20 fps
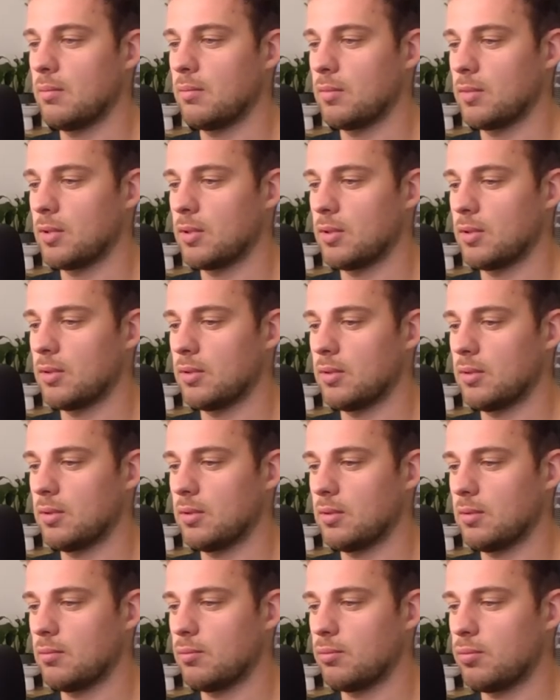Gonna
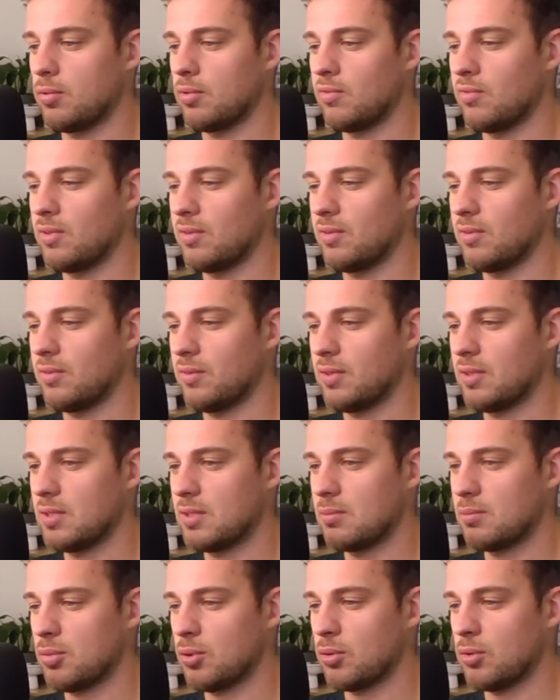prevent this
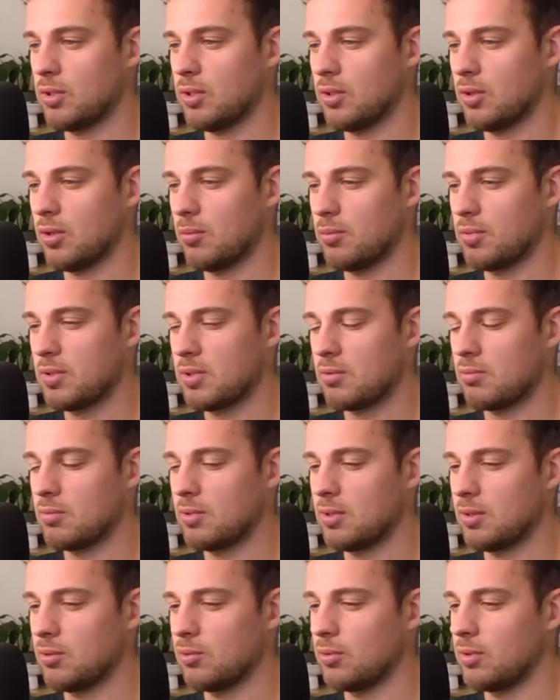pony hop. It's a really
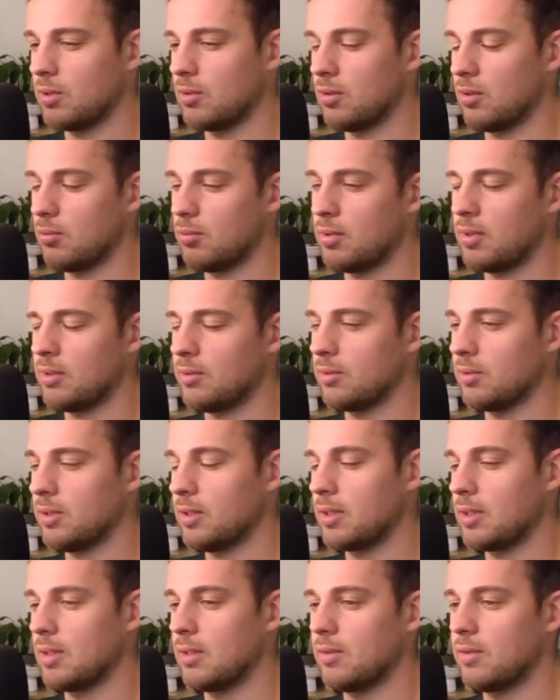annoying hop. I don't
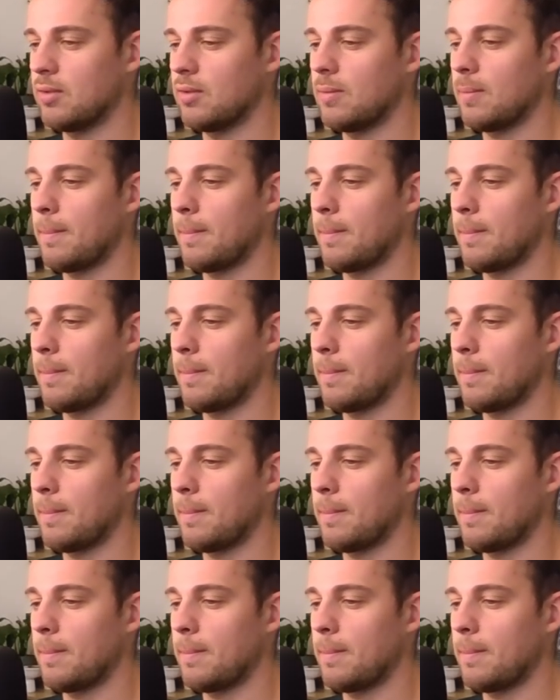like it.